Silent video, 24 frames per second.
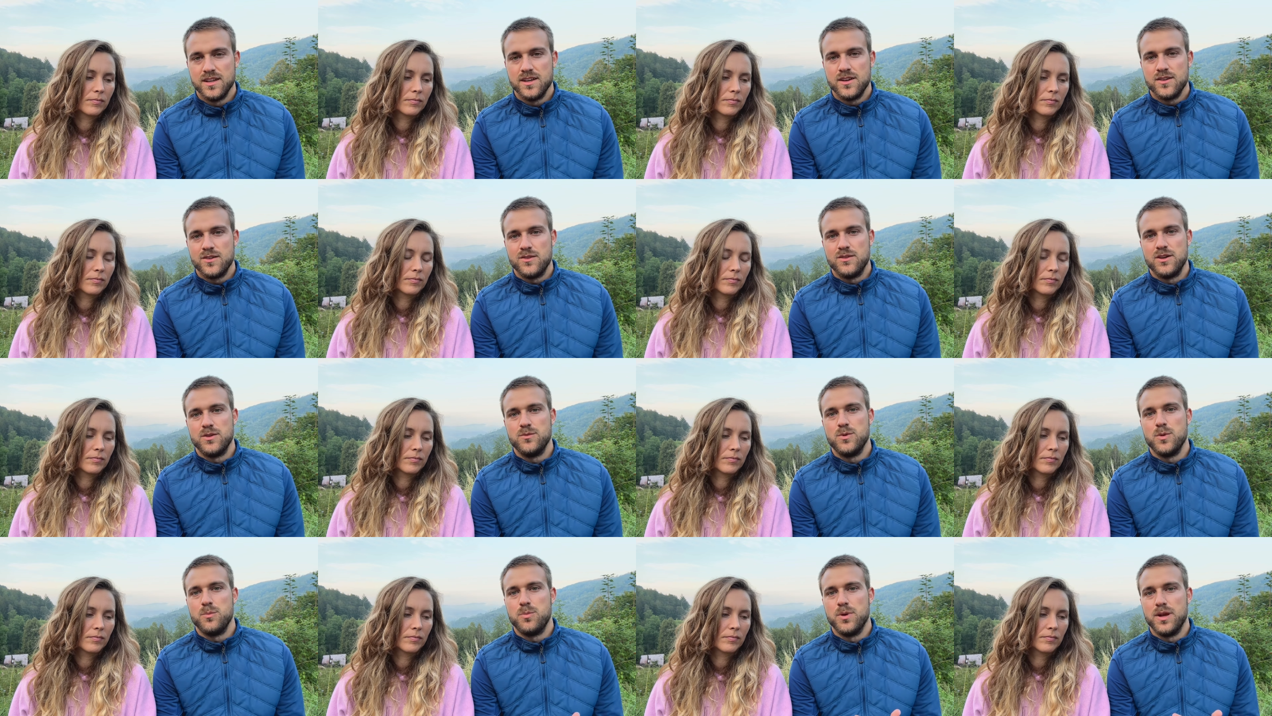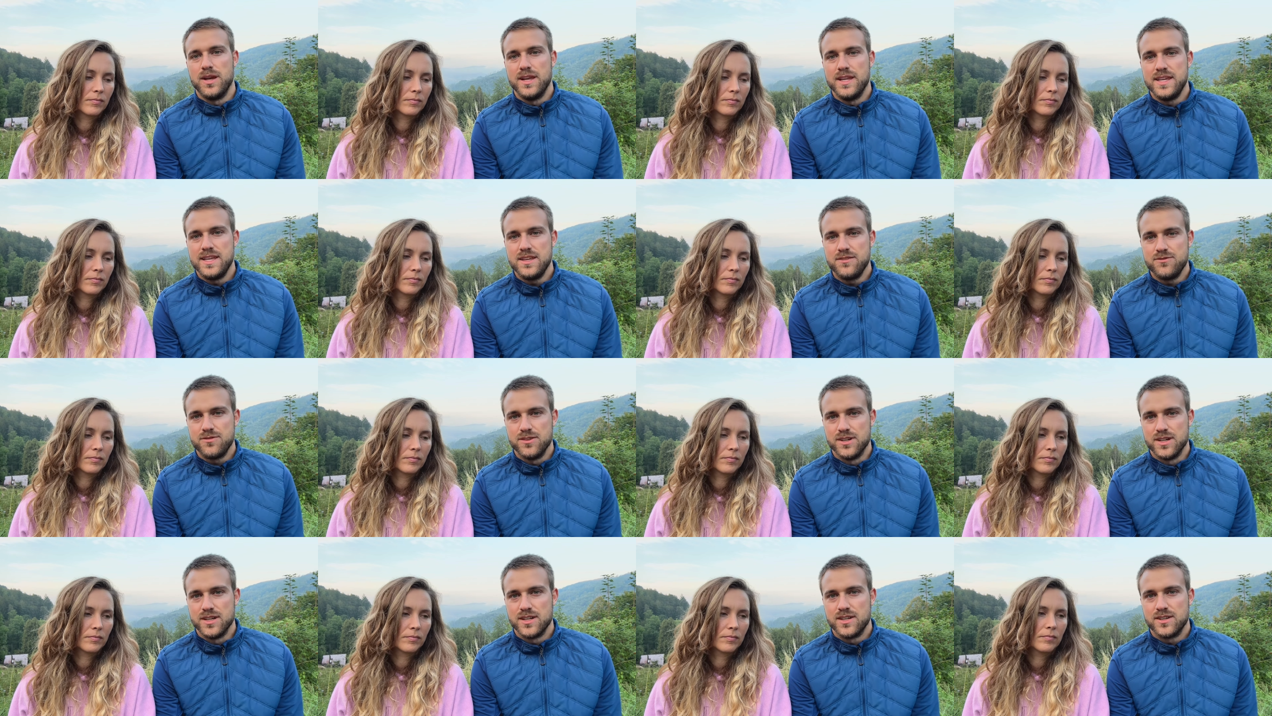Speaker 1: When we believe
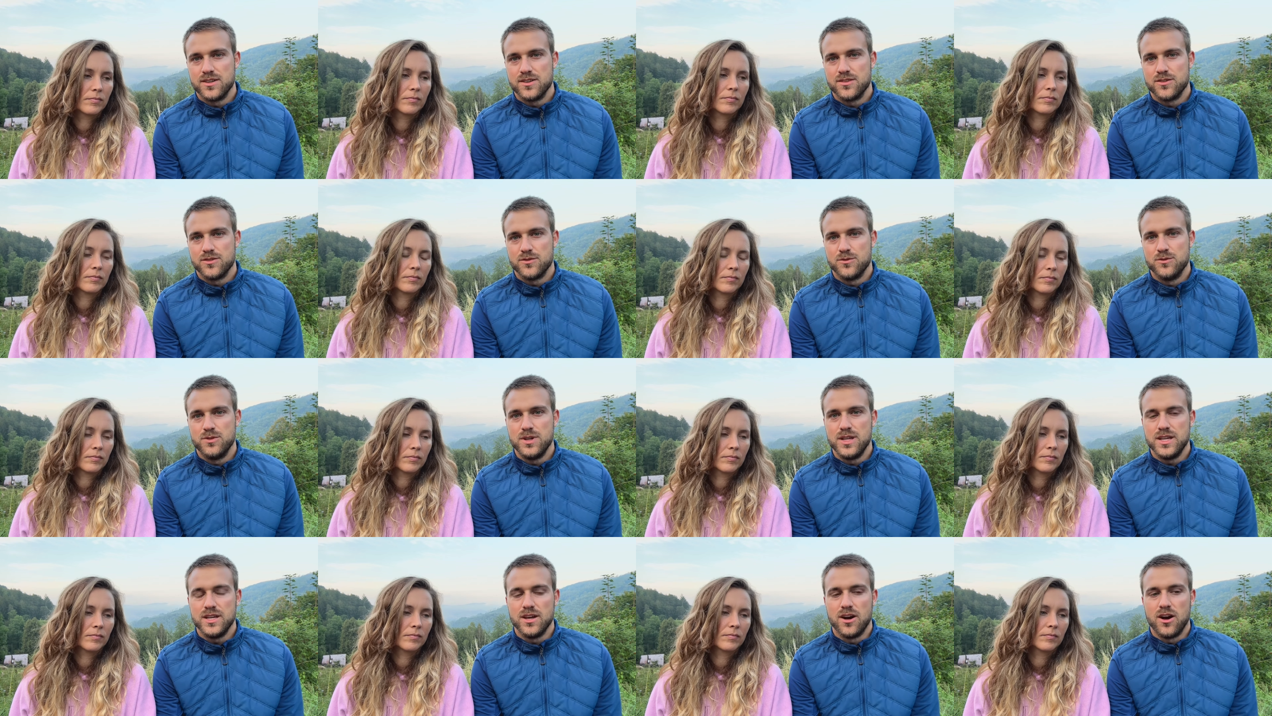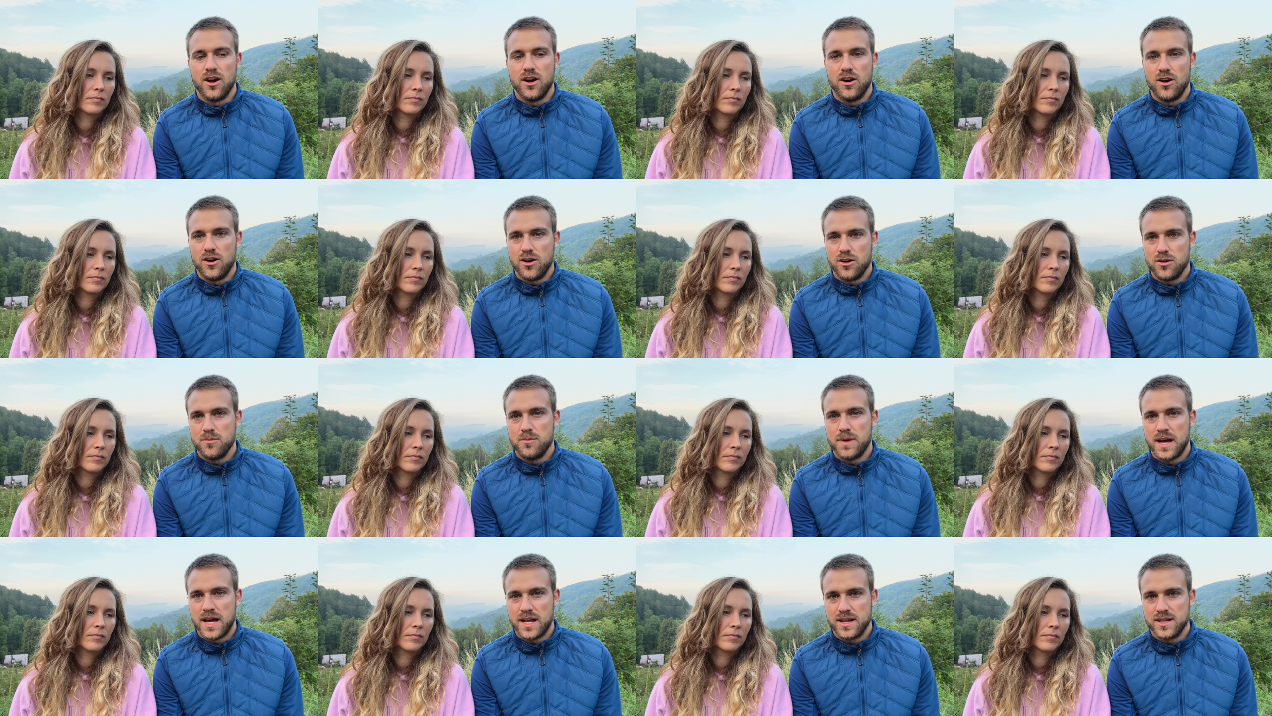it, we
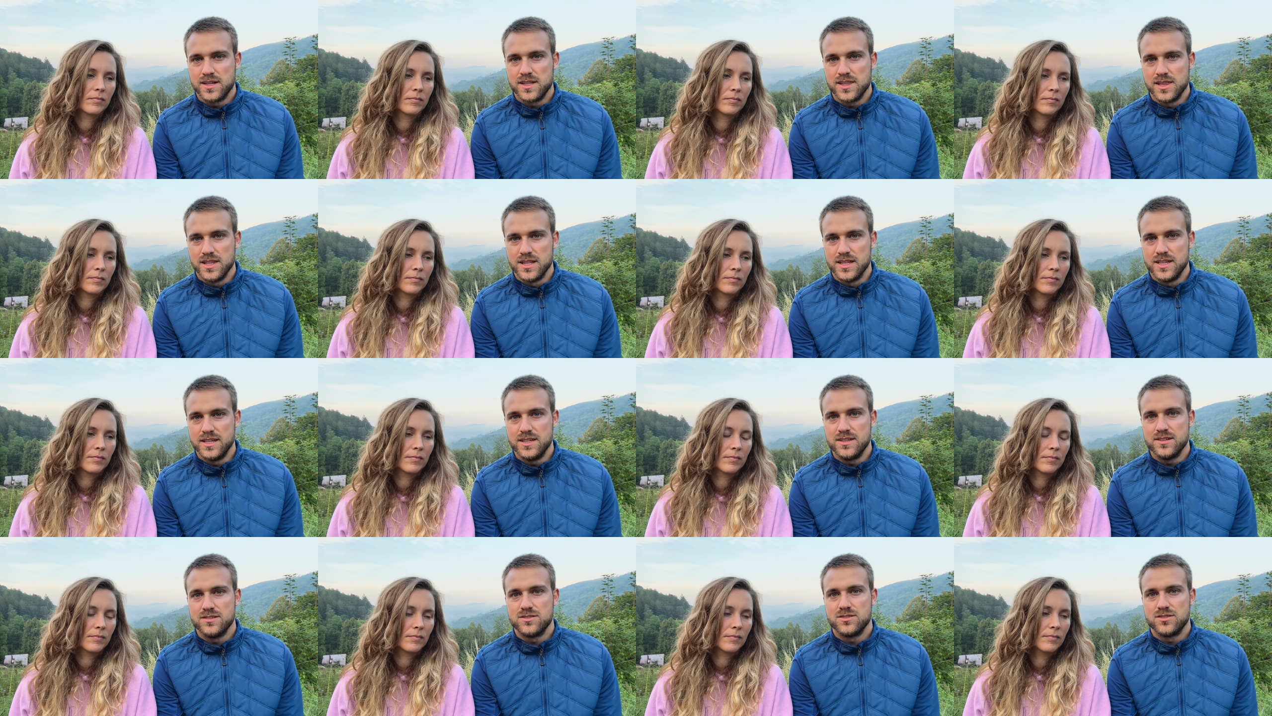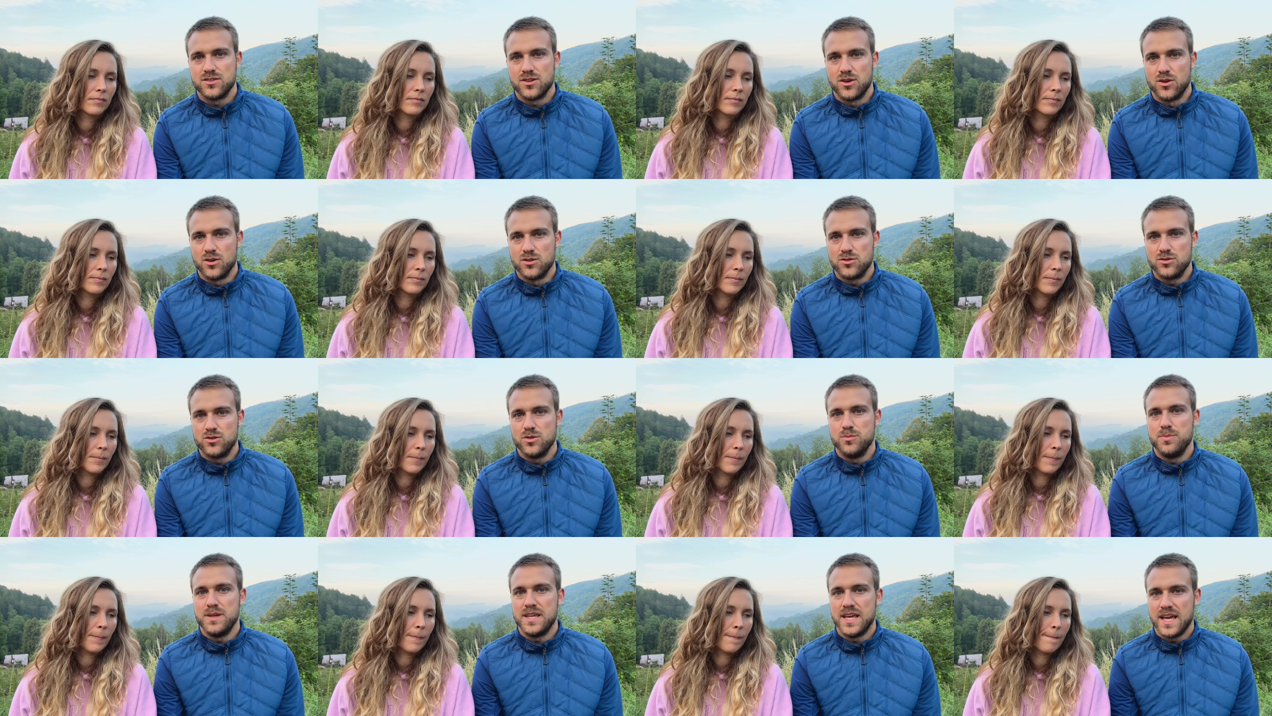automatically start to
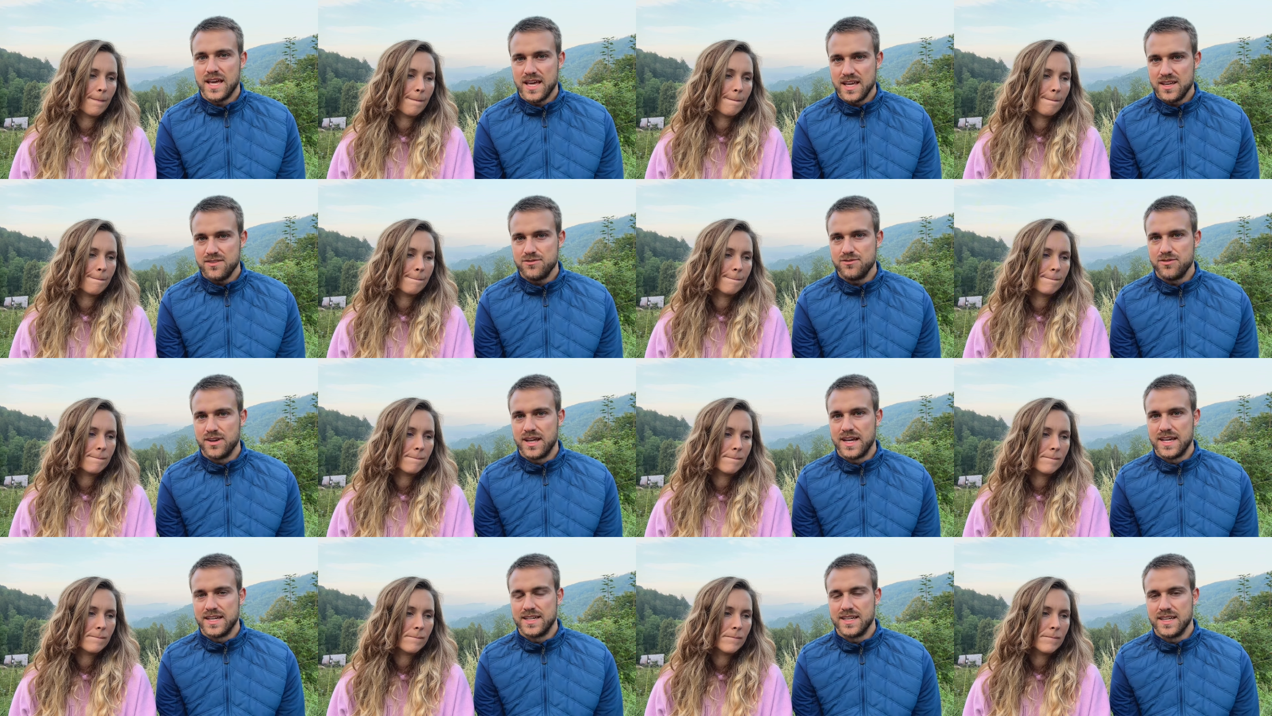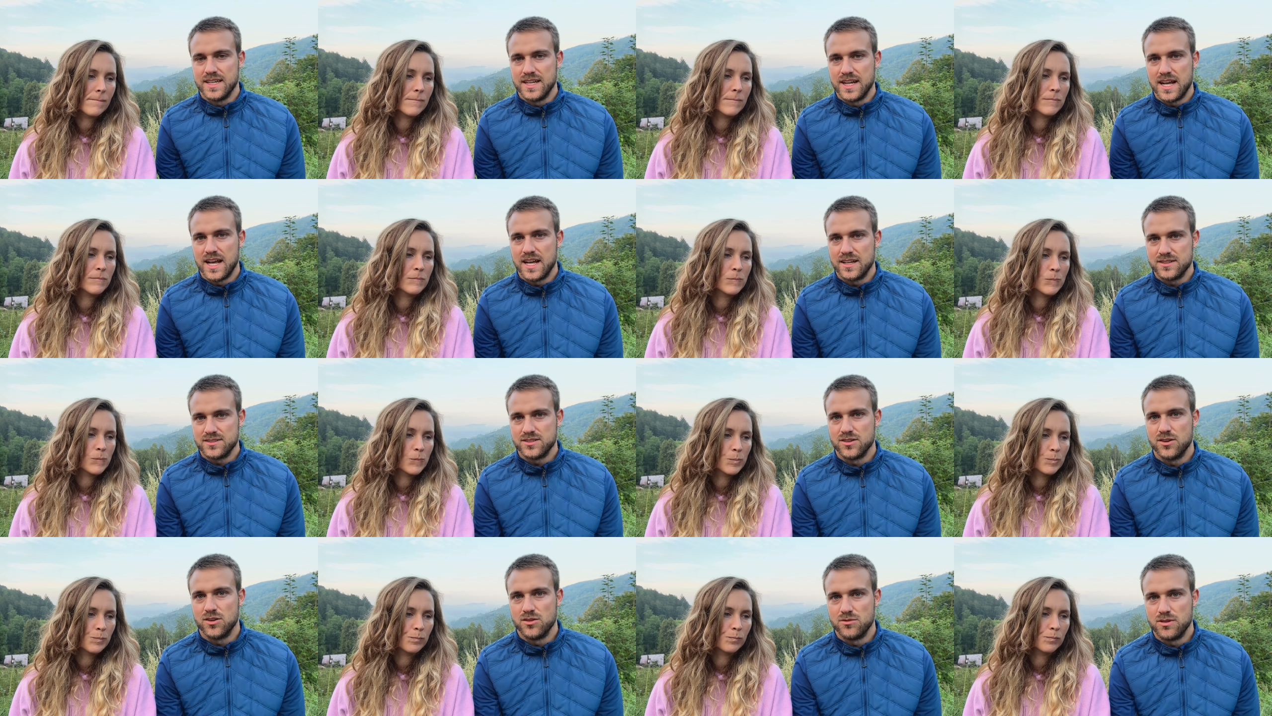behave like it has
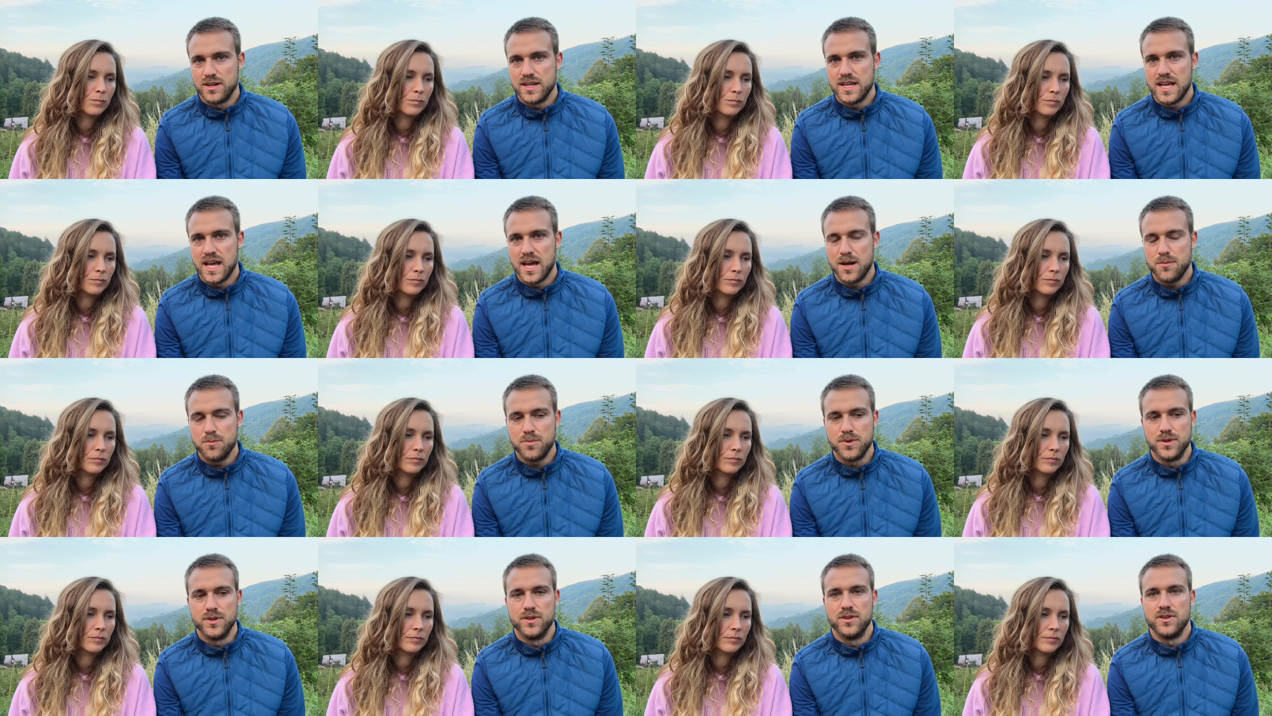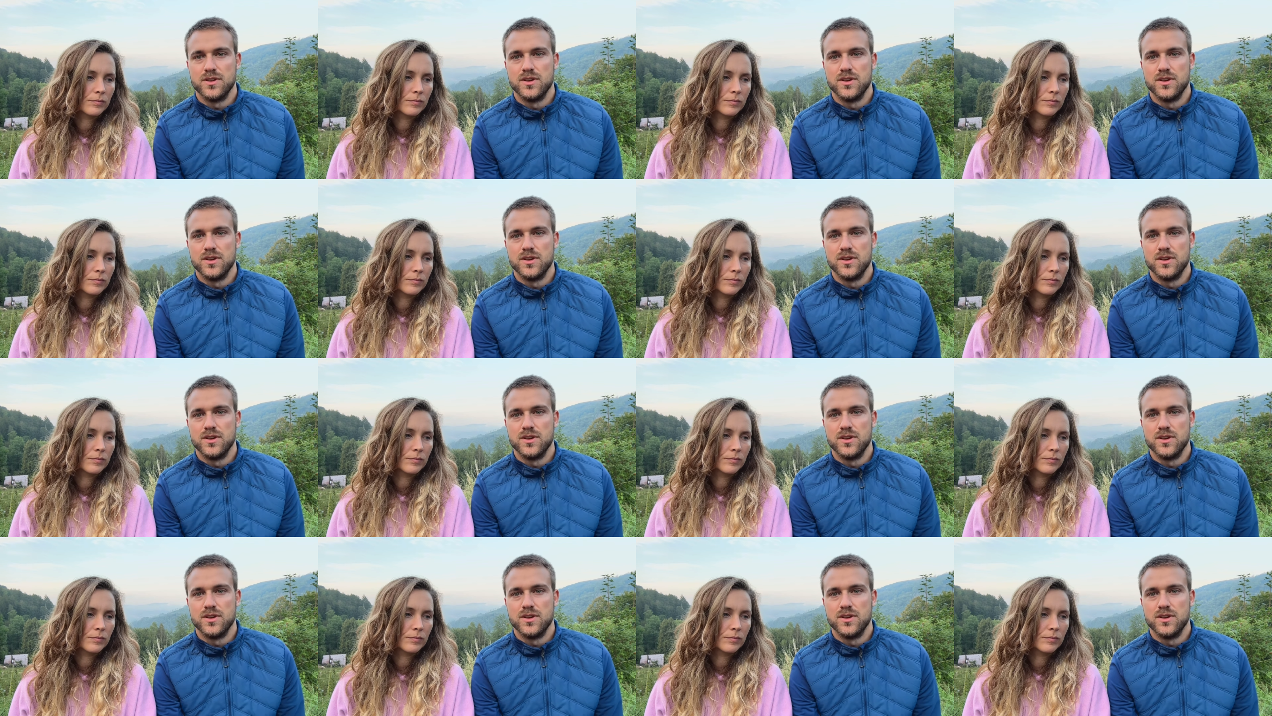already happened